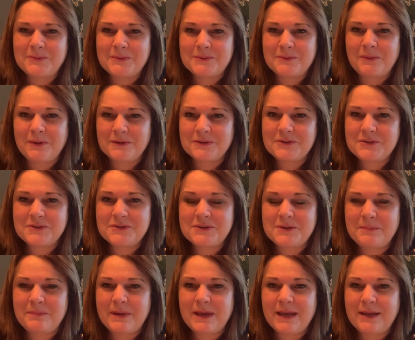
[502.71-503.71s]
would want us
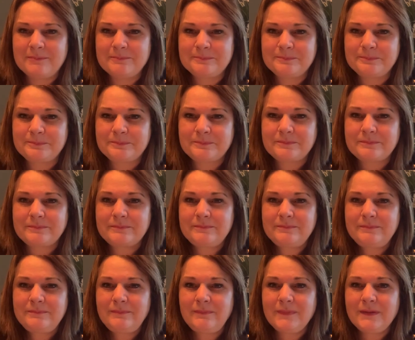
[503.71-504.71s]
to be.
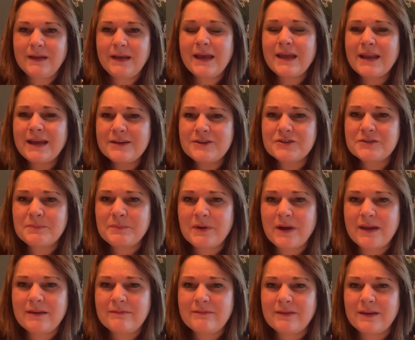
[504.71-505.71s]
Can I just
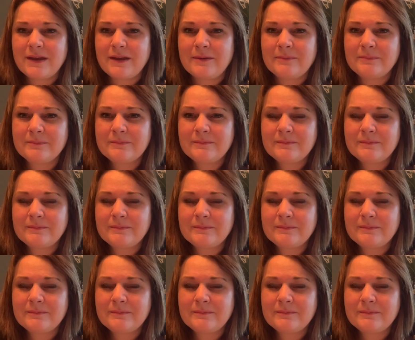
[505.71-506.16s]
pray for you?